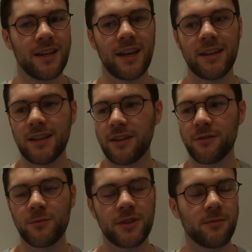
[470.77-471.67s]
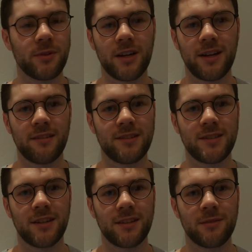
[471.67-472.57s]
And even with the blinds
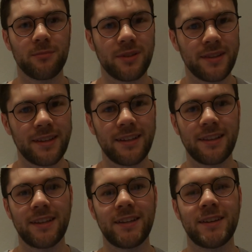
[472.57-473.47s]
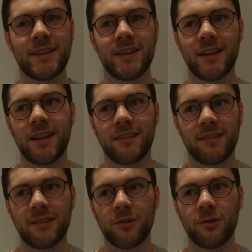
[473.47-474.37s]
shut completely, it
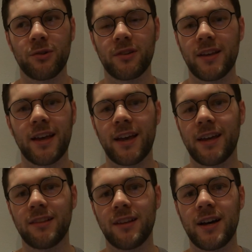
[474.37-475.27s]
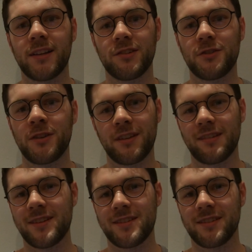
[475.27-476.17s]
still looked like I had lights on,
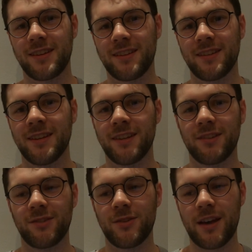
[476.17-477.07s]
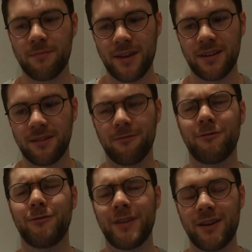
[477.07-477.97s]
essentially. So that made it
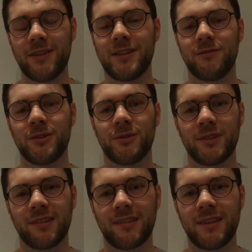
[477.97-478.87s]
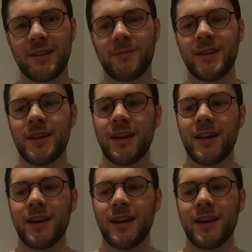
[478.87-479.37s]
very difficult to sleep.